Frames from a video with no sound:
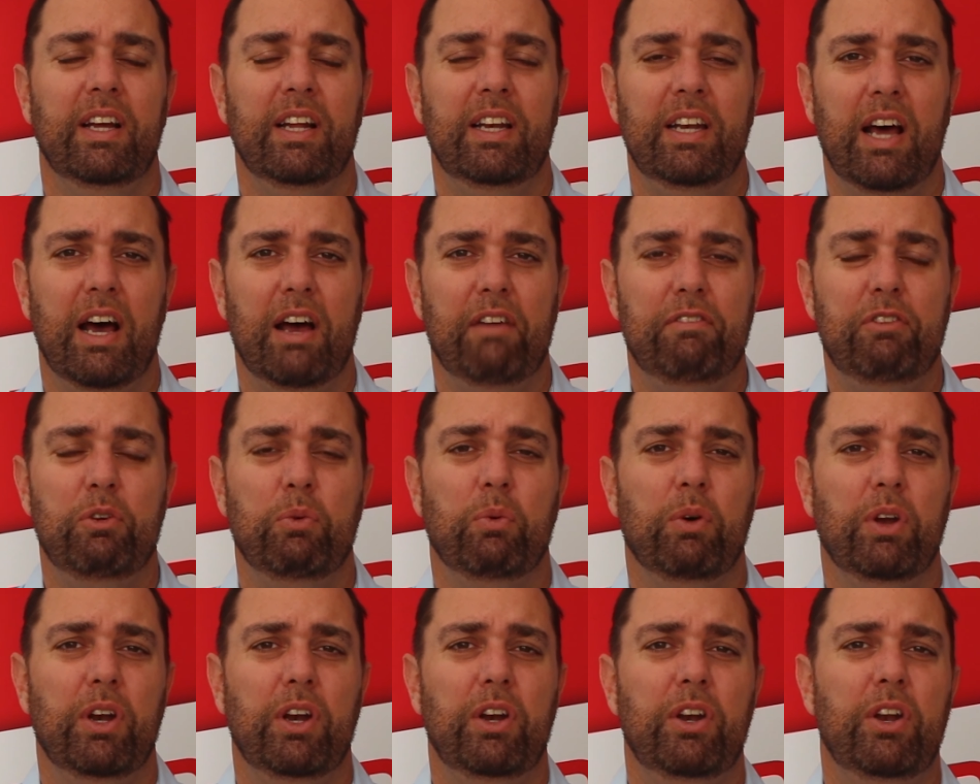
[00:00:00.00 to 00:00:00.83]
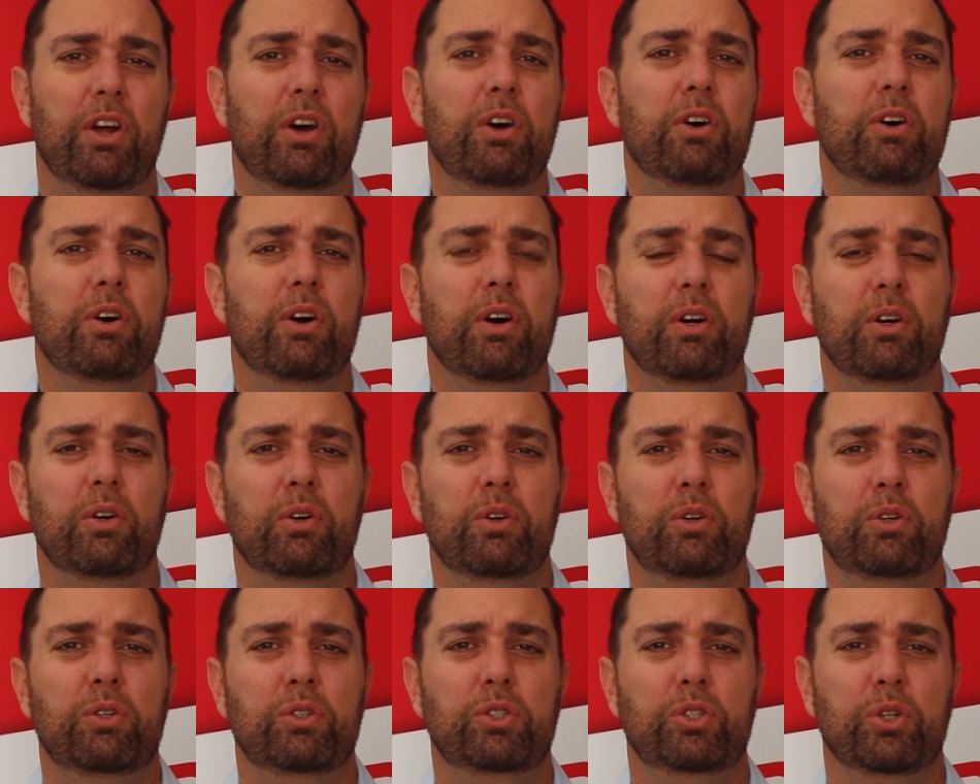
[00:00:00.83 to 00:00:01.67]
Now, if you want to know
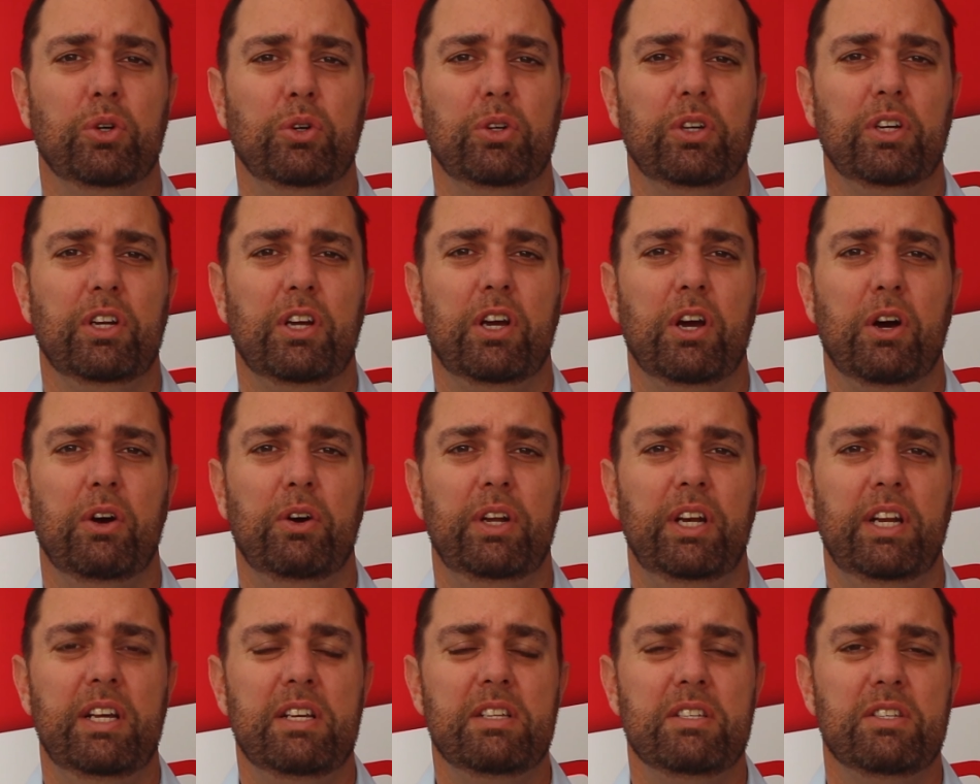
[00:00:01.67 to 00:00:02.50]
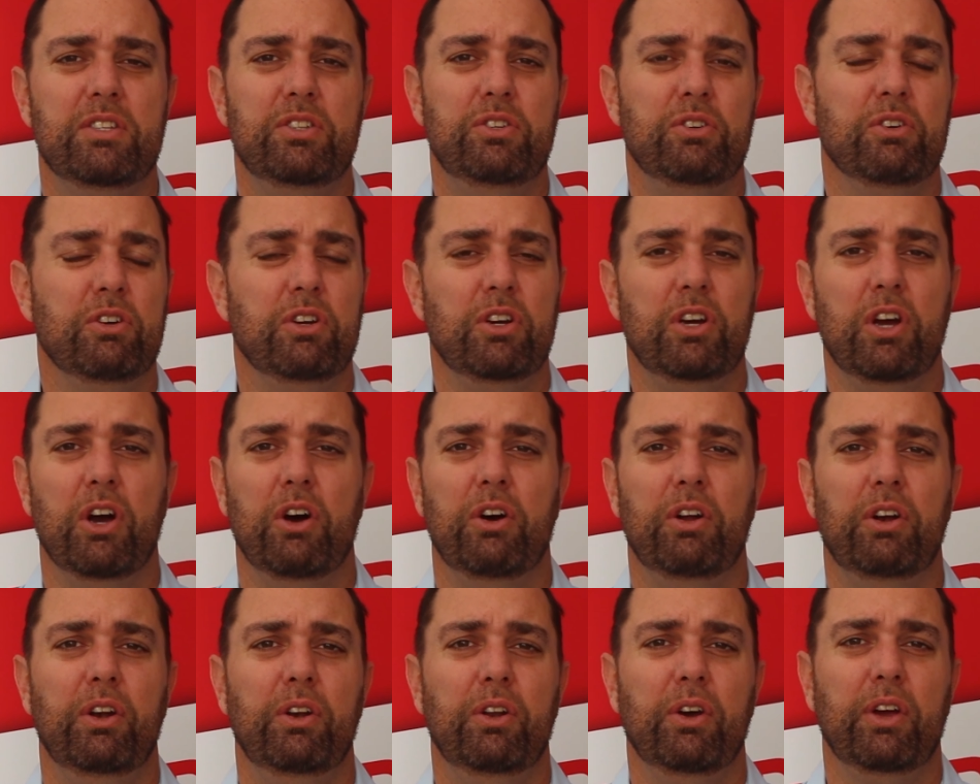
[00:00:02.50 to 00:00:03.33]
who Jordan Cohen is, you can go
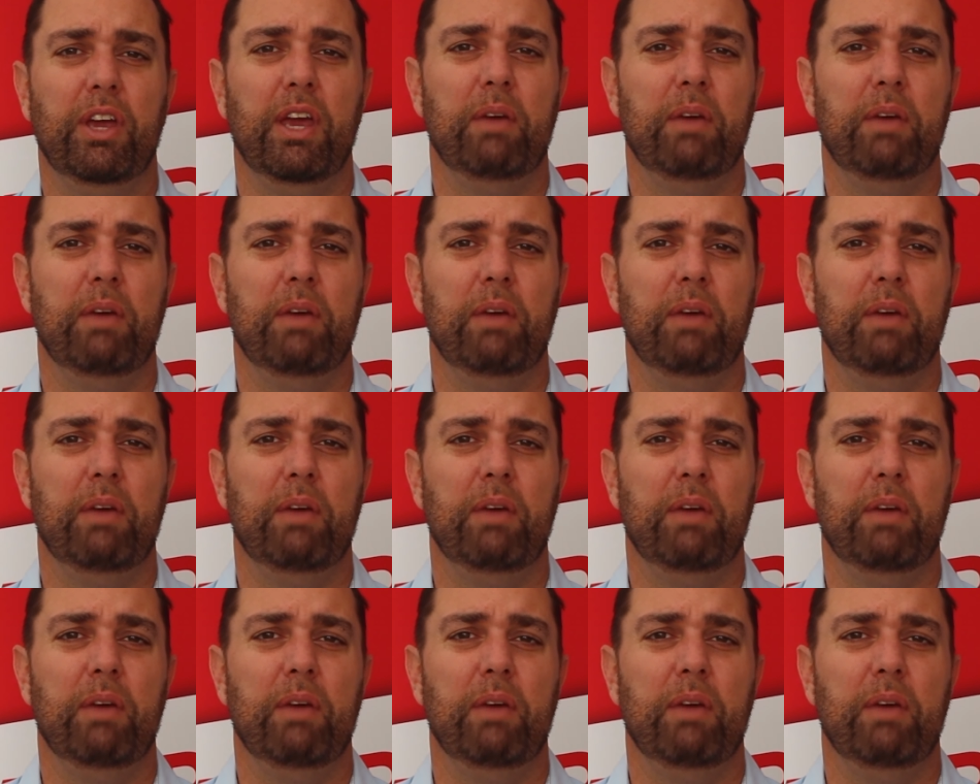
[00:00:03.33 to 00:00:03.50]
and look